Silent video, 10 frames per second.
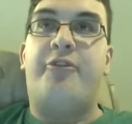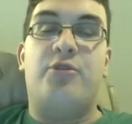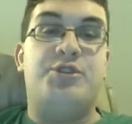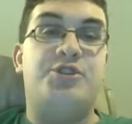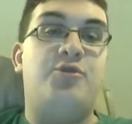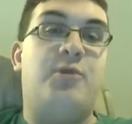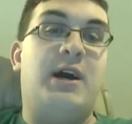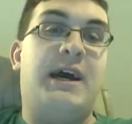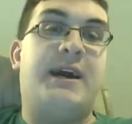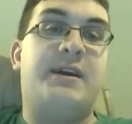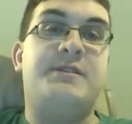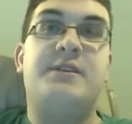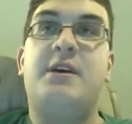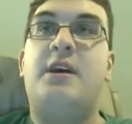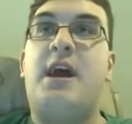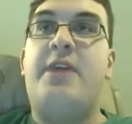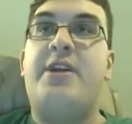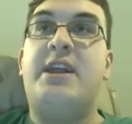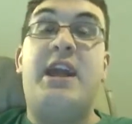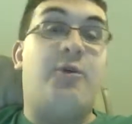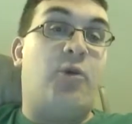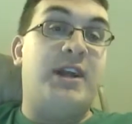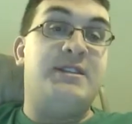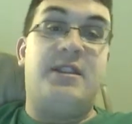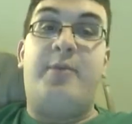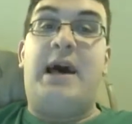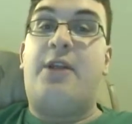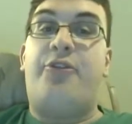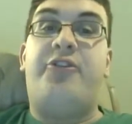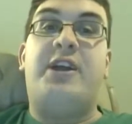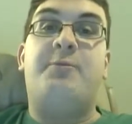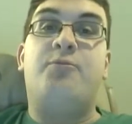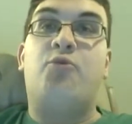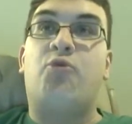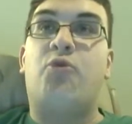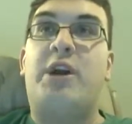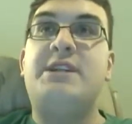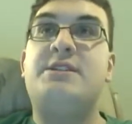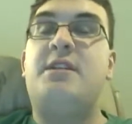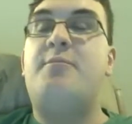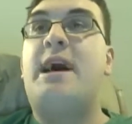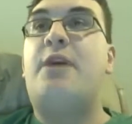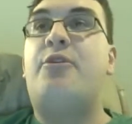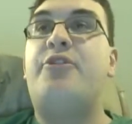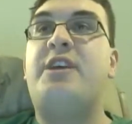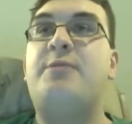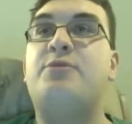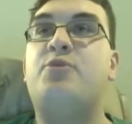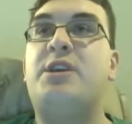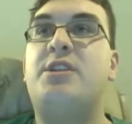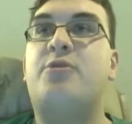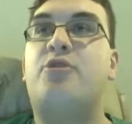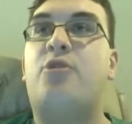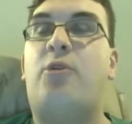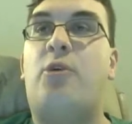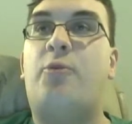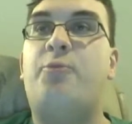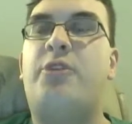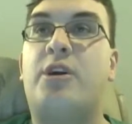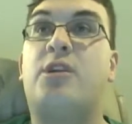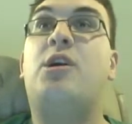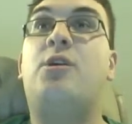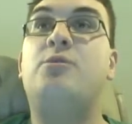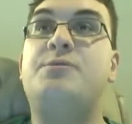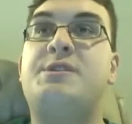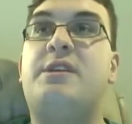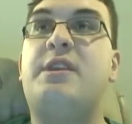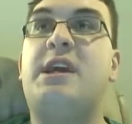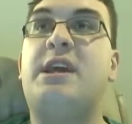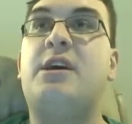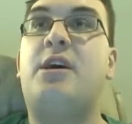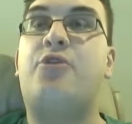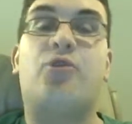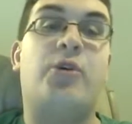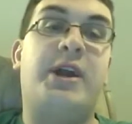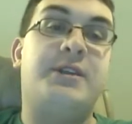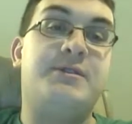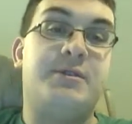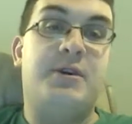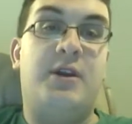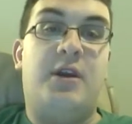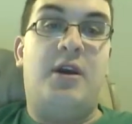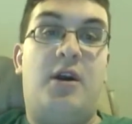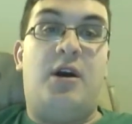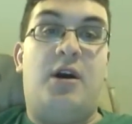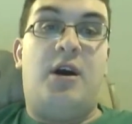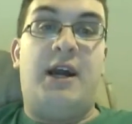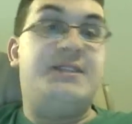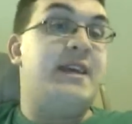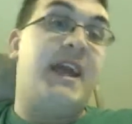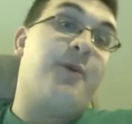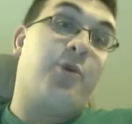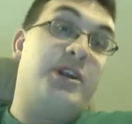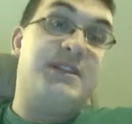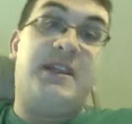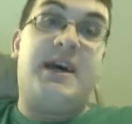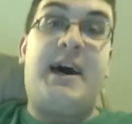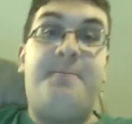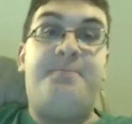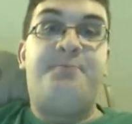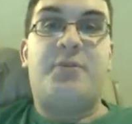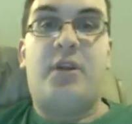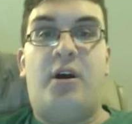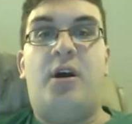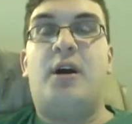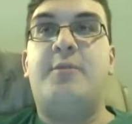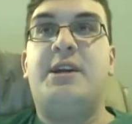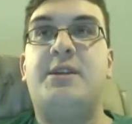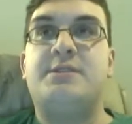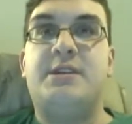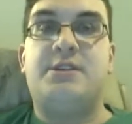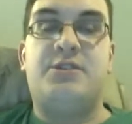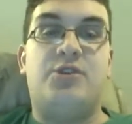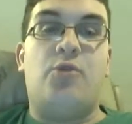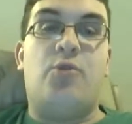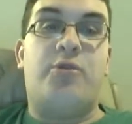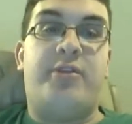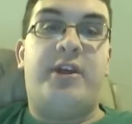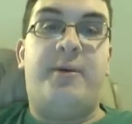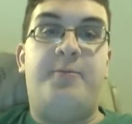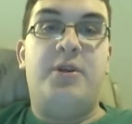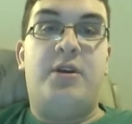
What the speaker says: first 2 acts, and then get right to the battle scene. Right to the battle scene between the clones and the droids. I'd say get right to that, because it is so worth it.